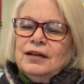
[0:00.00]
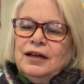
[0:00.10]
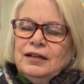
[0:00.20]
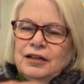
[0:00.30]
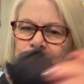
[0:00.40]

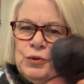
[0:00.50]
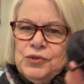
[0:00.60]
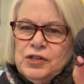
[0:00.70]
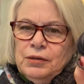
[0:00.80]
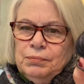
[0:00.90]
And I
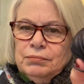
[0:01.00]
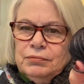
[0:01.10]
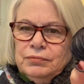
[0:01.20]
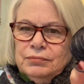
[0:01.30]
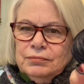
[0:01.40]
used up
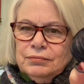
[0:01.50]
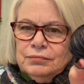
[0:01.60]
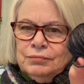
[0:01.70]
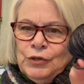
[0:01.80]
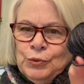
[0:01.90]

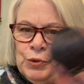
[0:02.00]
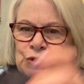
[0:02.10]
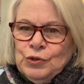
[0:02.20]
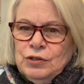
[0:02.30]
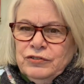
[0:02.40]

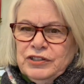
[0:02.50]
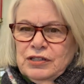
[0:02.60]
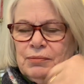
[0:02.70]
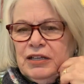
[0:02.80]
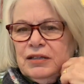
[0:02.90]
almost all of it
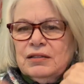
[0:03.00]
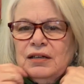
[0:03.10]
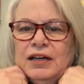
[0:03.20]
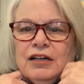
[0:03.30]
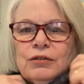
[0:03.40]
to make the
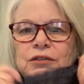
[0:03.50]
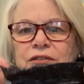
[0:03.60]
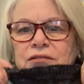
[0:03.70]
cowl.